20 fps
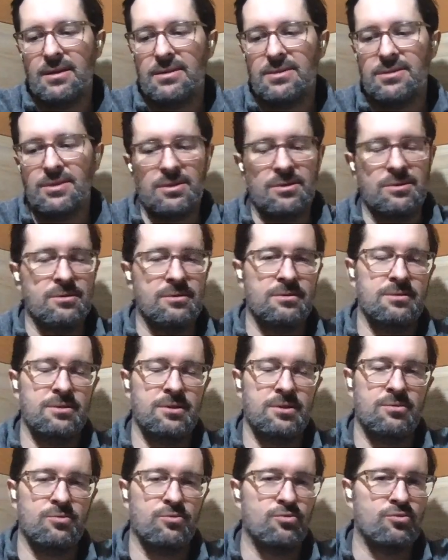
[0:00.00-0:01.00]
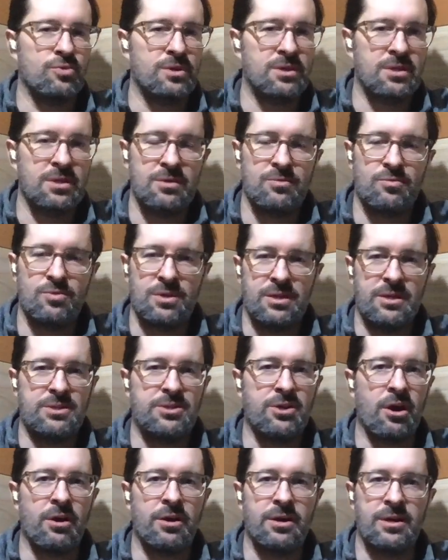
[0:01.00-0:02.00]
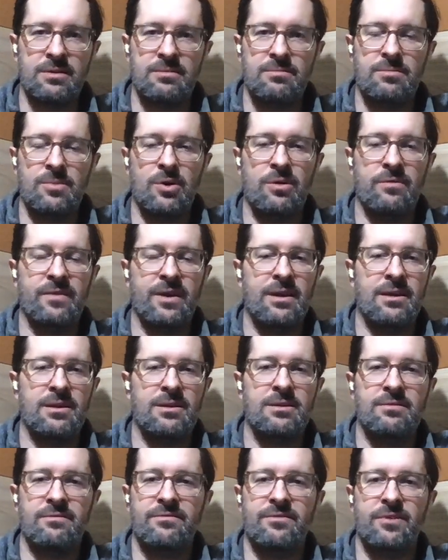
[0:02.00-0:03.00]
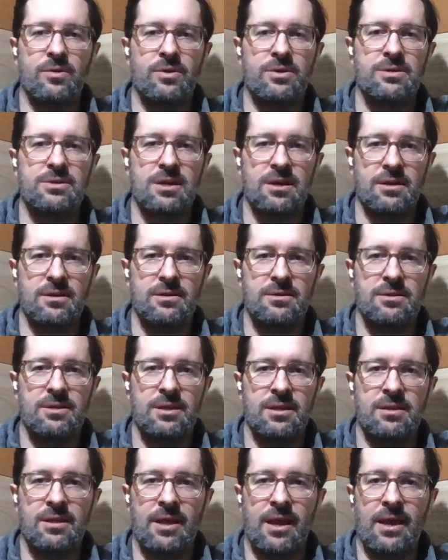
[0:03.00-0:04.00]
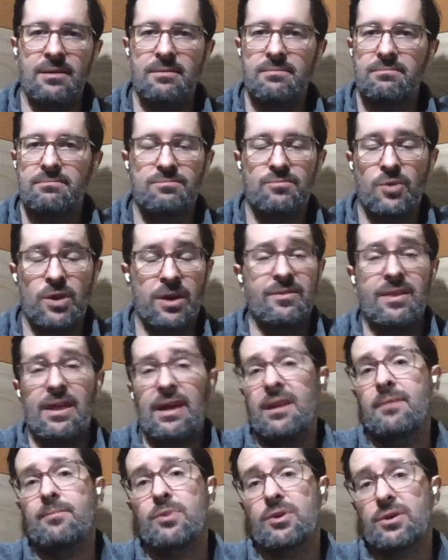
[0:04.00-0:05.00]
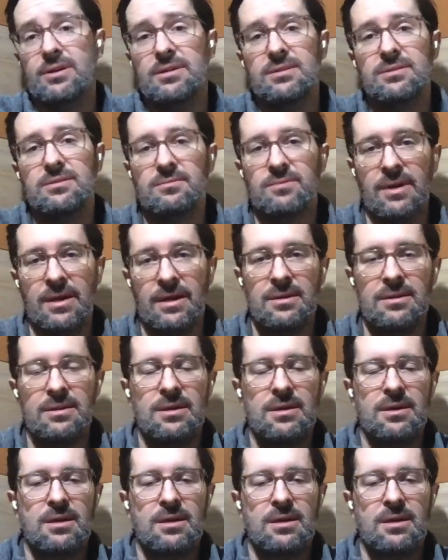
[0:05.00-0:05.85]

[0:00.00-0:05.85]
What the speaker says: So you're really target motivated and focused on hitting that whatever that number is, right?